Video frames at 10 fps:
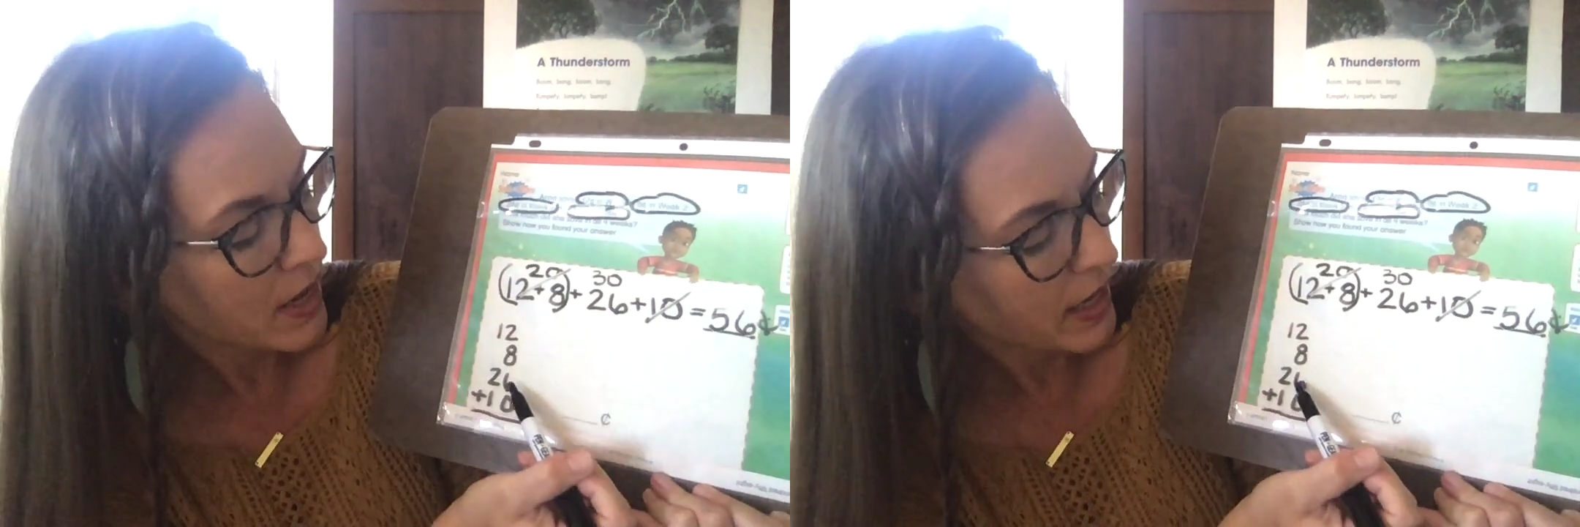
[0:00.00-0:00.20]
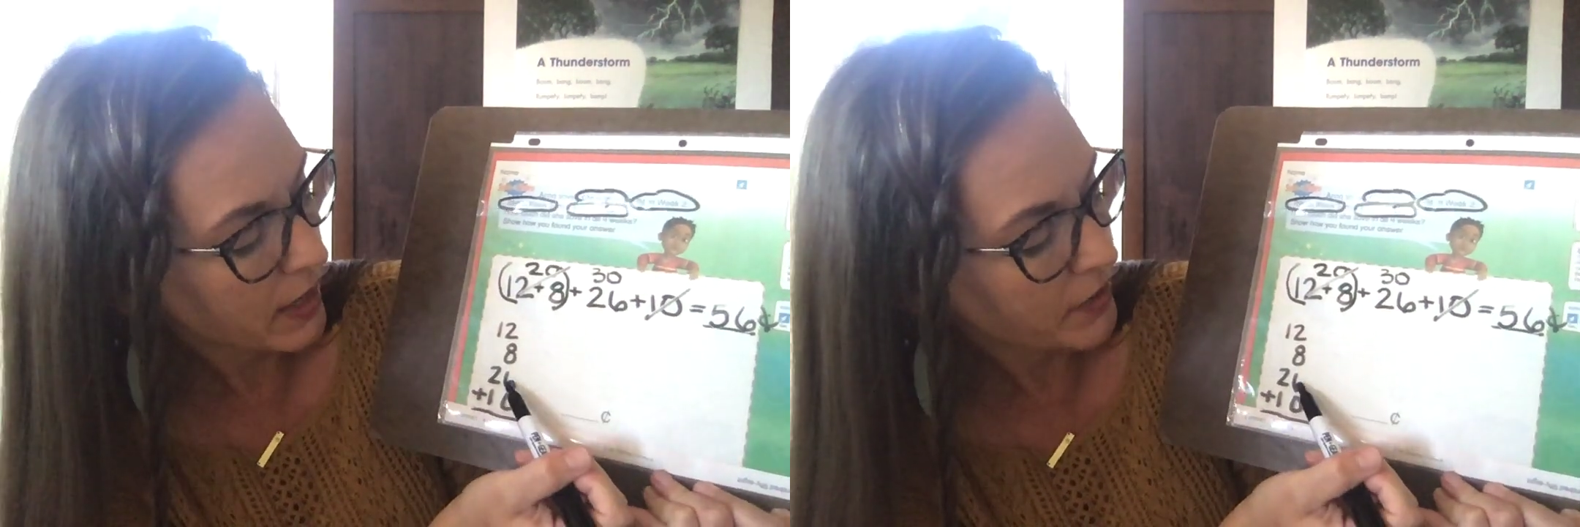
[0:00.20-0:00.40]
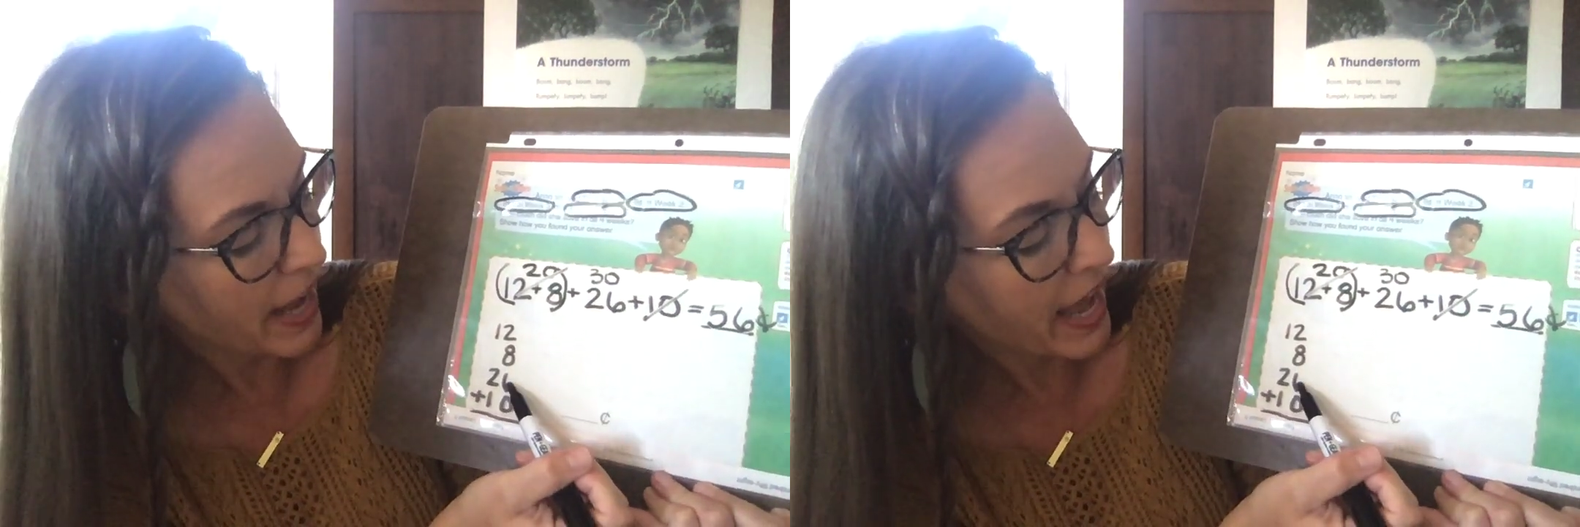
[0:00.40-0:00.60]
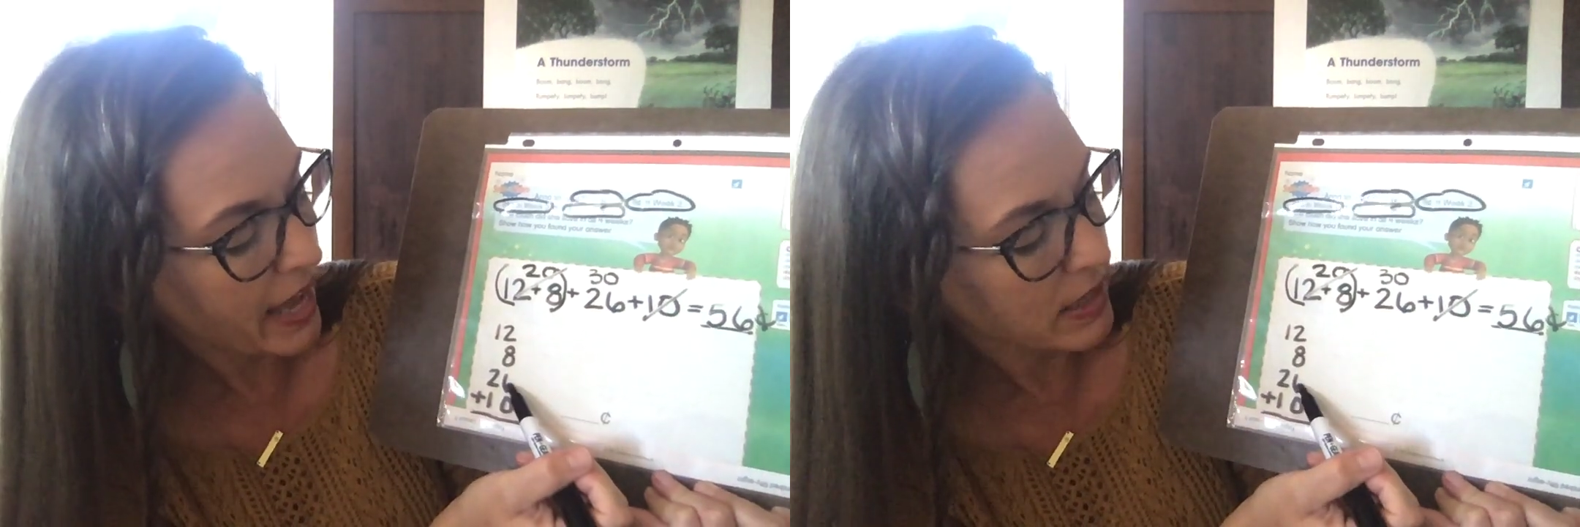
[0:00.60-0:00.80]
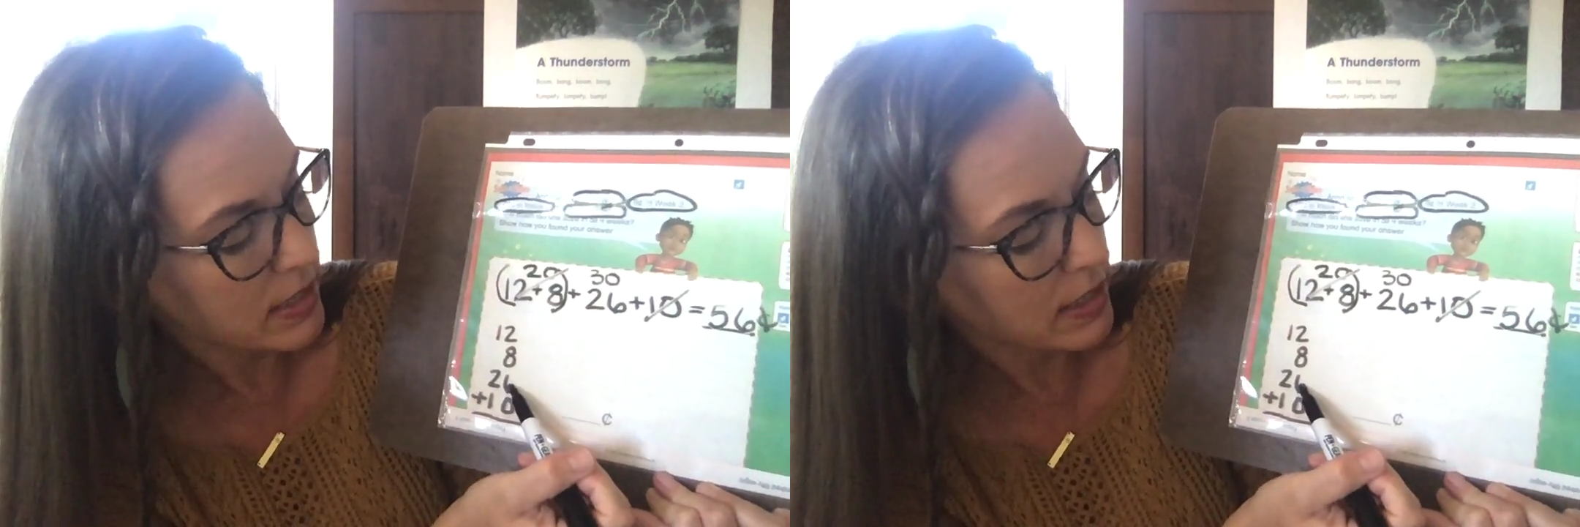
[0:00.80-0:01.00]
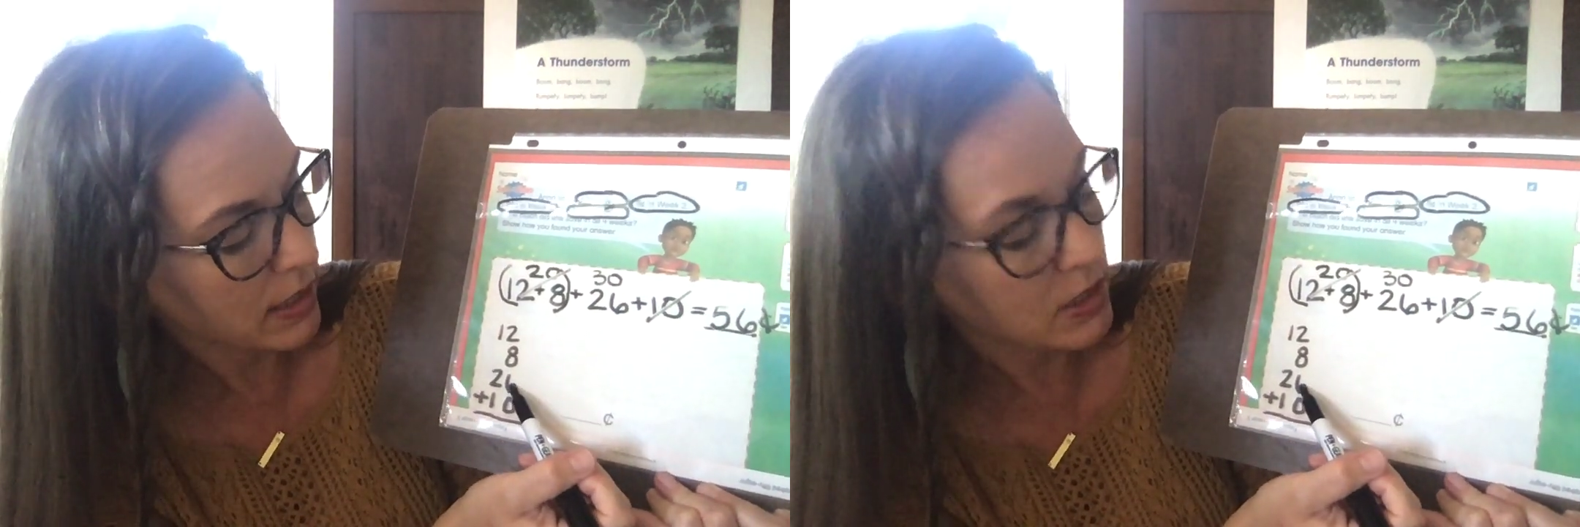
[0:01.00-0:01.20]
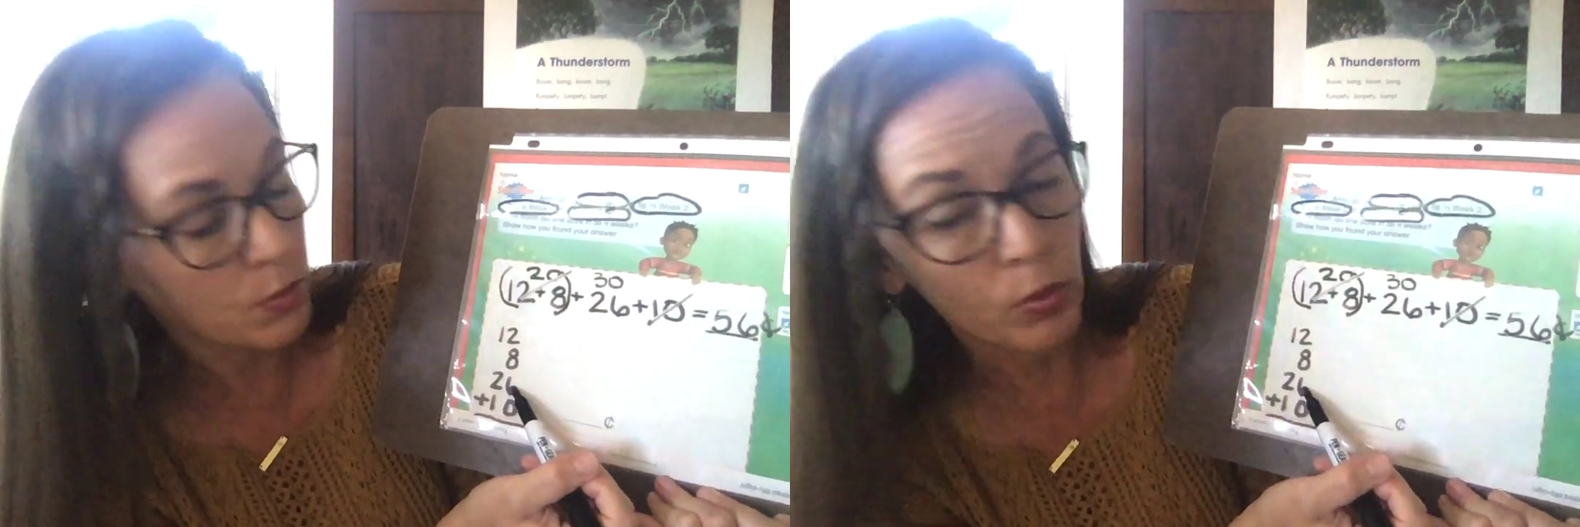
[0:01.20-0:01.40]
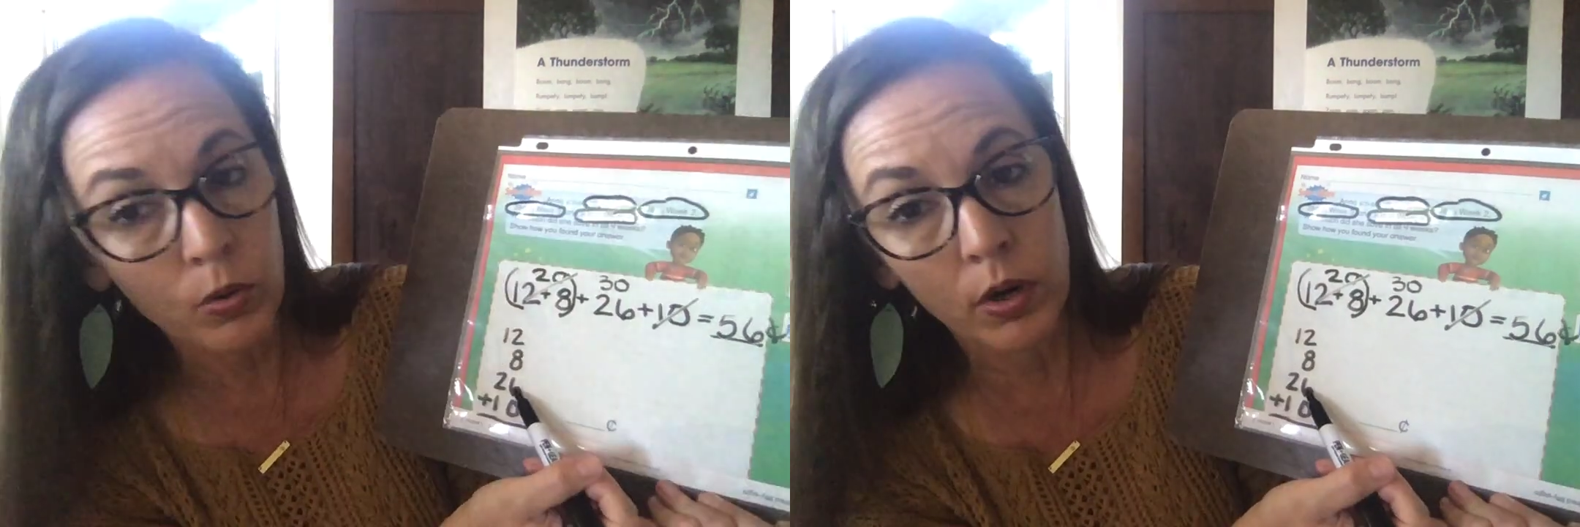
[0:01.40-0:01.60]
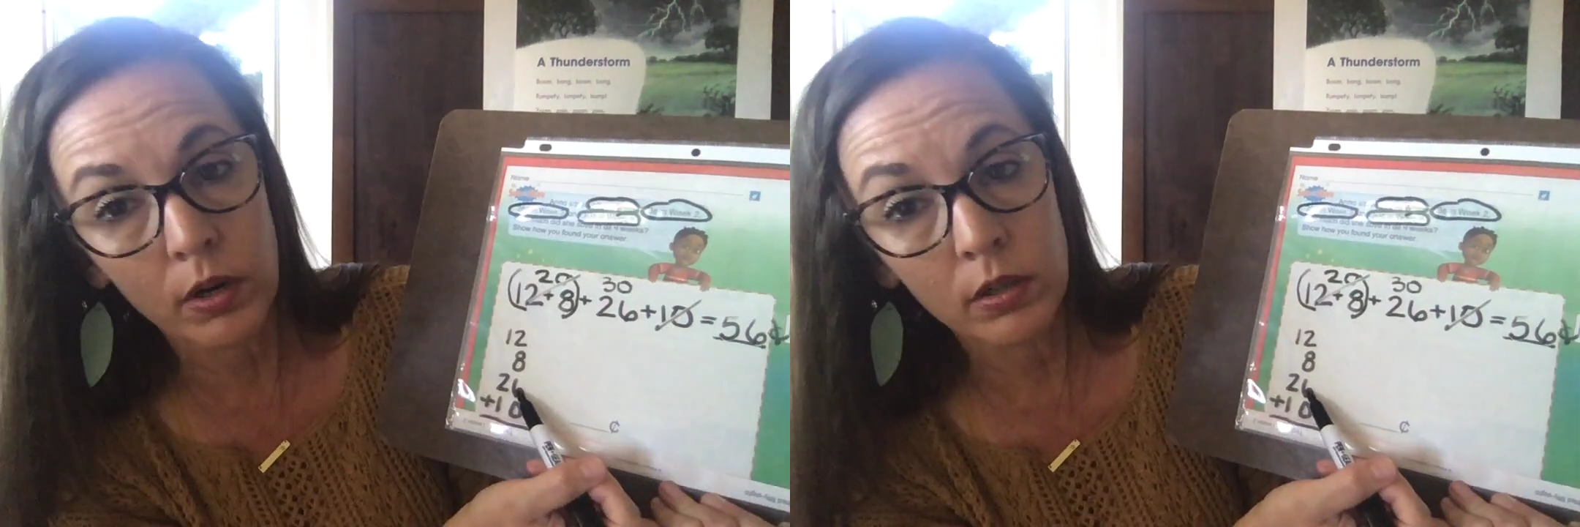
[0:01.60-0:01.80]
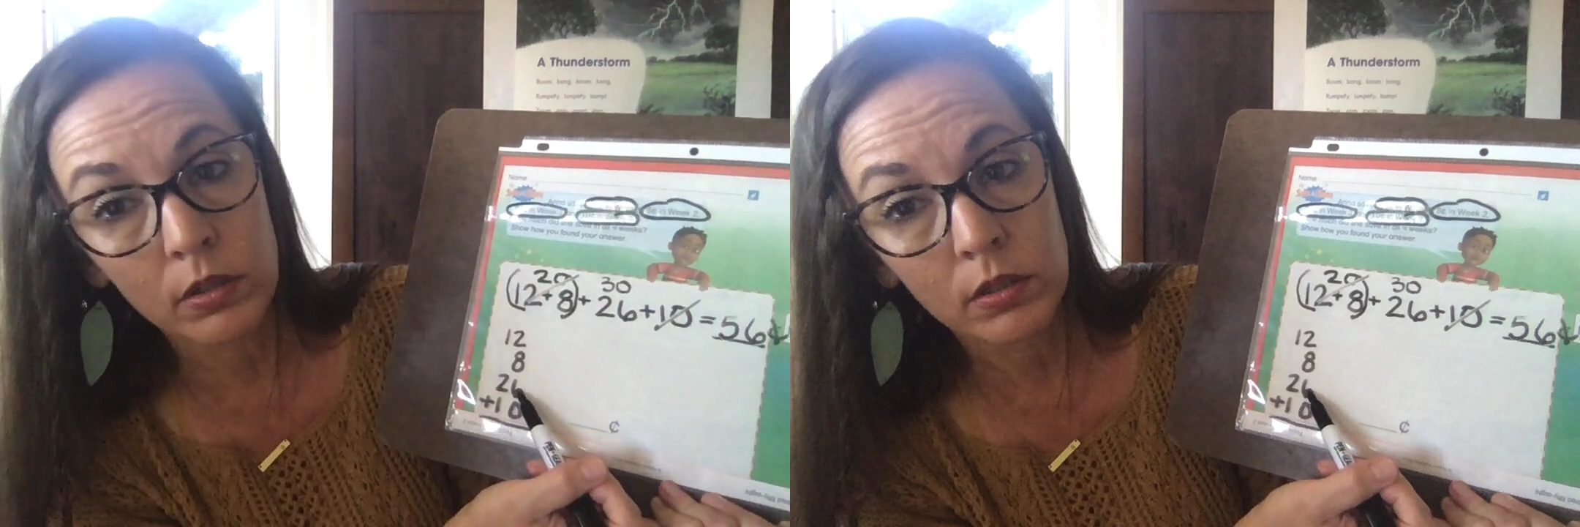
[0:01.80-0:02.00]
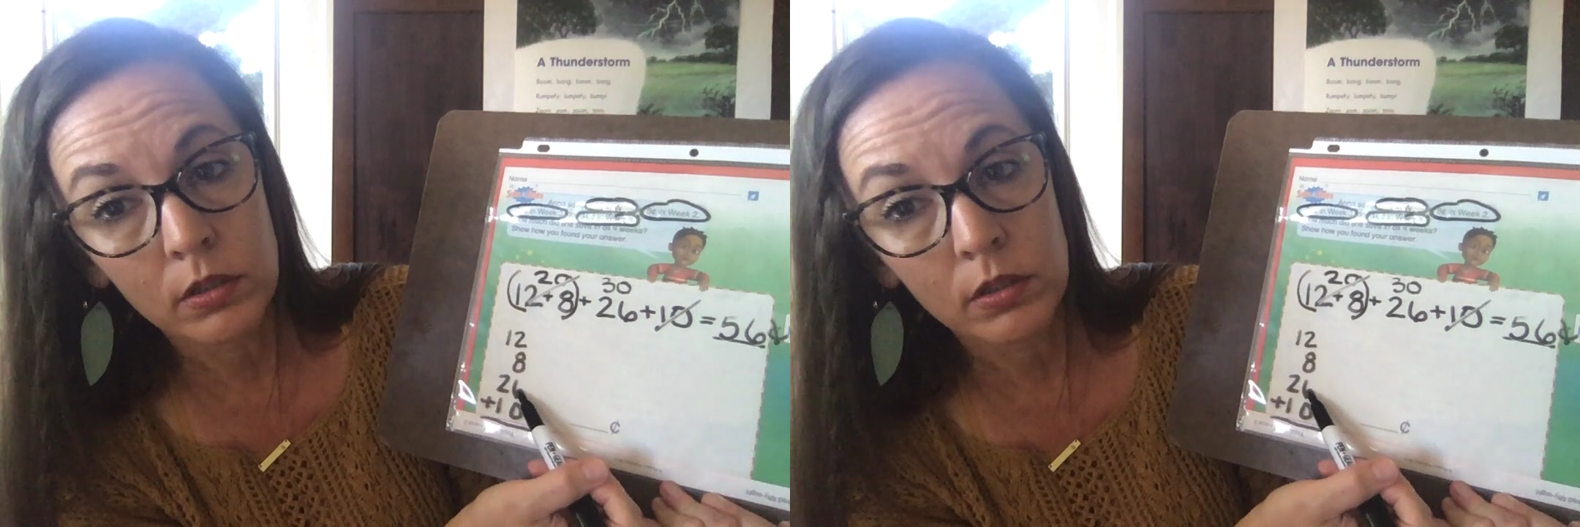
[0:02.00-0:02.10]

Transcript: And if I add 6 more,